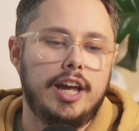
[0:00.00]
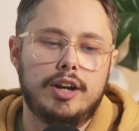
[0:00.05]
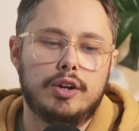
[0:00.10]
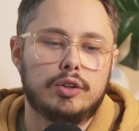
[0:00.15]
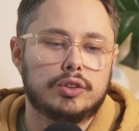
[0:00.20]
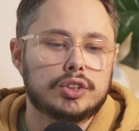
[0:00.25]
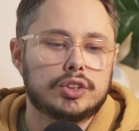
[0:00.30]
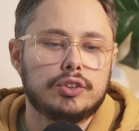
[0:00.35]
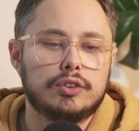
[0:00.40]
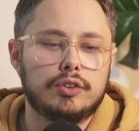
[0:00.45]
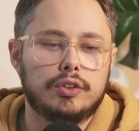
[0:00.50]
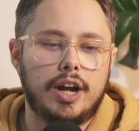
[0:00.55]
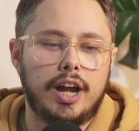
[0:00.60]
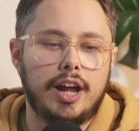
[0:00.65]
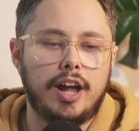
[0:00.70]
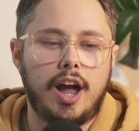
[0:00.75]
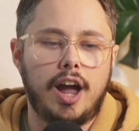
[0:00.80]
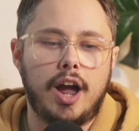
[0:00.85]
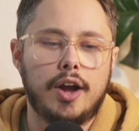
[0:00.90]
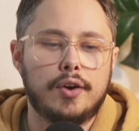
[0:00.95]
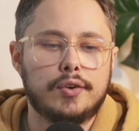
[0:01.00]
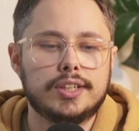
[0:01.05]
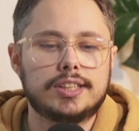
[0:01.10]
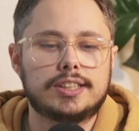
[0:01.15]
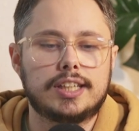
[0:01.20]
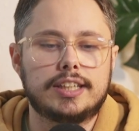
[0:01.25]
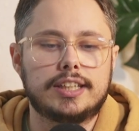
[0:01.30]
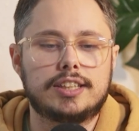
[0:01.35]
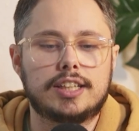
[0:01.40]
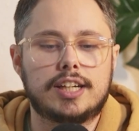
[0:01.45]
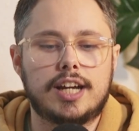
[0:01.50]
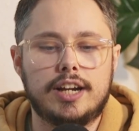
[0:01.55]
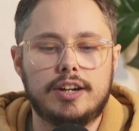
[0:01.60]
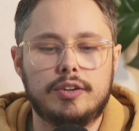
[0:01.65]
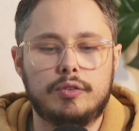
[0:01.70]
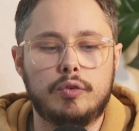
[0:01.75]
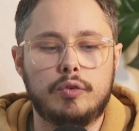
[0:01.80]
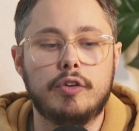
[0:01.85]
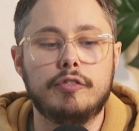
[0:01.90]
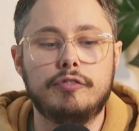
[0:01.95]
also I always like to kind
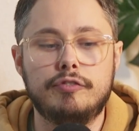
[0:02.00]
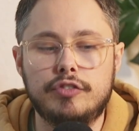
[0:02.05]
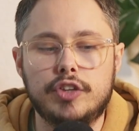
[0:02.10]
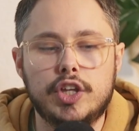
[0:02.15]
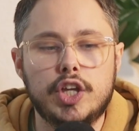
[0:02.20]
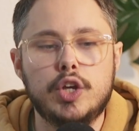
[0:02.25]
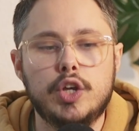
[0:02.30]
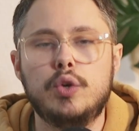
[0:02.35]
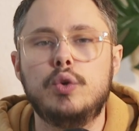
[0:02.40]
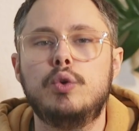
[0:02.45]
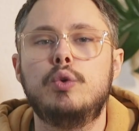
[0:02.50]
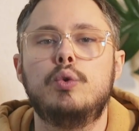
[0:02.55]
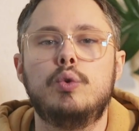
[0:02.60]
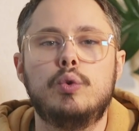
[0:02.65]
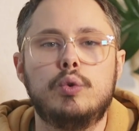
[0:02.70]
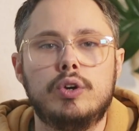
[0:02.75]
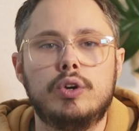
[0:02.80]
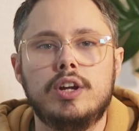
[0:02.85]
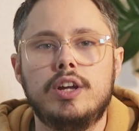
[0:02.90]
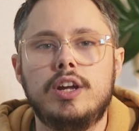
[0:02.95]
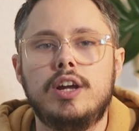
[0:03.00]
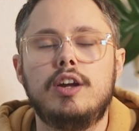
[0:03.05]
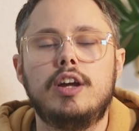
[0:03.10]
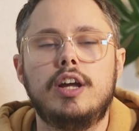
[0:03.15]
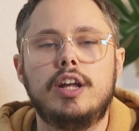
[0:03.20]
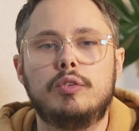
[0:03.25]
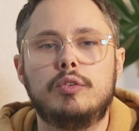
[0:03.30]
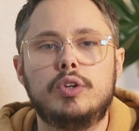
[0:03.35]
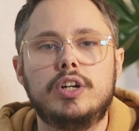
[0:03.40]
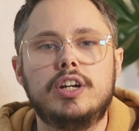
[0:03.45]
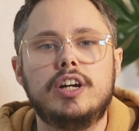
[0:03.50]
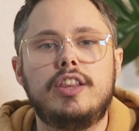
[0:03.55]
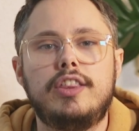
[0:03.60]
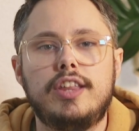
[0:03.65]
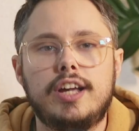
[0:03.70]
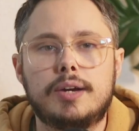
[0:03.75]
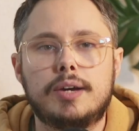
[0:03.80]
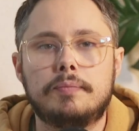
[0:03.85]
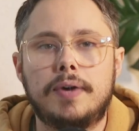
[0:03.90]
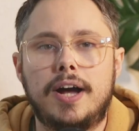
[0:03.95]
of review and really
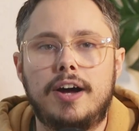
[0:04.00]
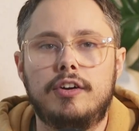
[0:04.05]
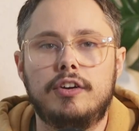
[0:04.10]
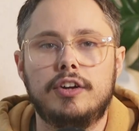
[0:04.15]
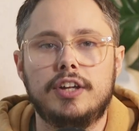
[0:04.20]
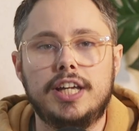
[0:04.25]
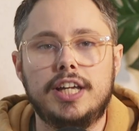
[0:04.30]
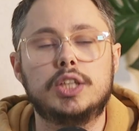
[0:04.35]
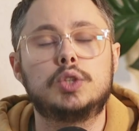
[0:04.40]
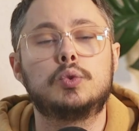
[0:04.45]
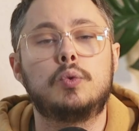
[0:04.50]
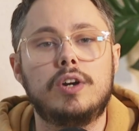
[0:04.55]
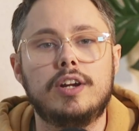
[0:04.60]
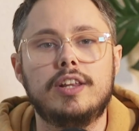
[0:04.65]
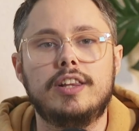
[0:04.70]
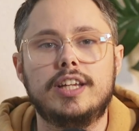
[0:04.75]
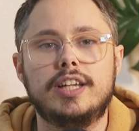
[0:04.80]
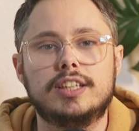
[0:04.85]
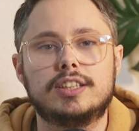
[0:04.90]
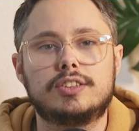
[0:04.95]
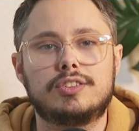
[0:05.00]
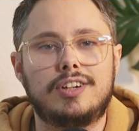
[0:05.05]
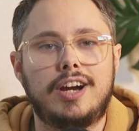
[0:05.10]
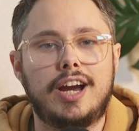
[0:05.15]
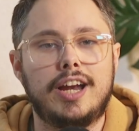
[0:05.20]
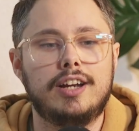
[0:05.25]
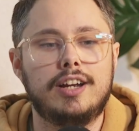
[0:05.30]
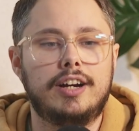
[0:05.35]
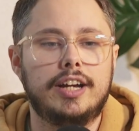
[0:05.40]
think about each one of these, right?